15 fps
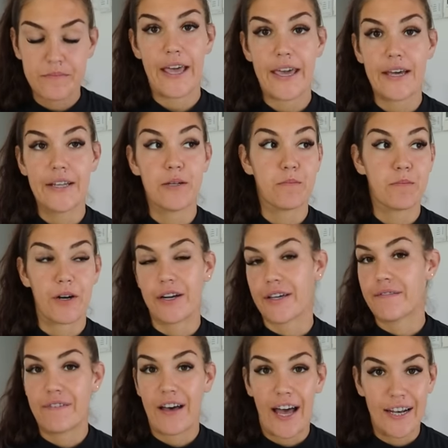and
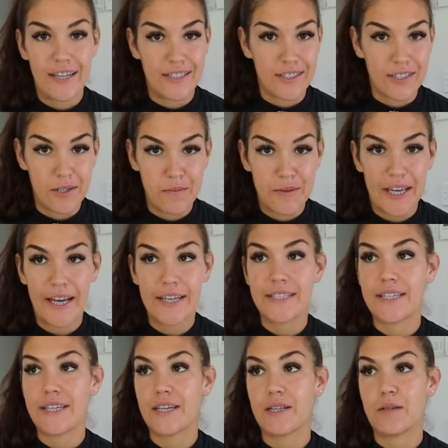burning fat is gonna be
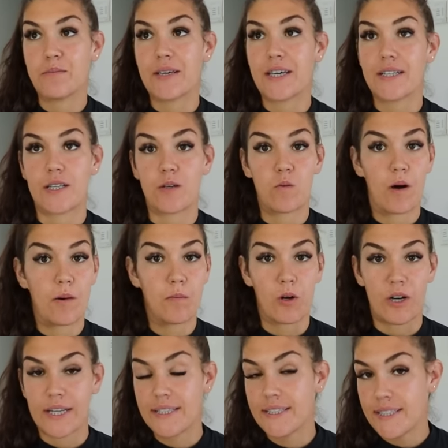ideal because I want
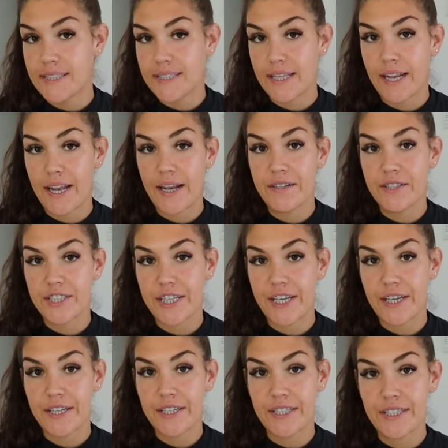more consistent
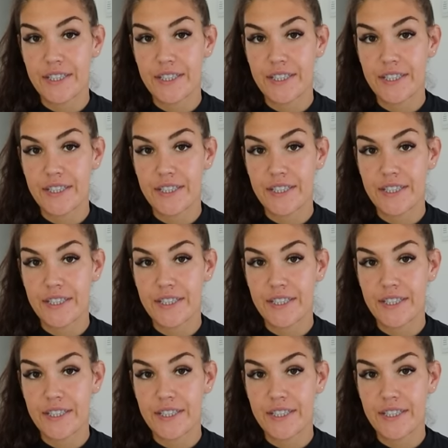energy.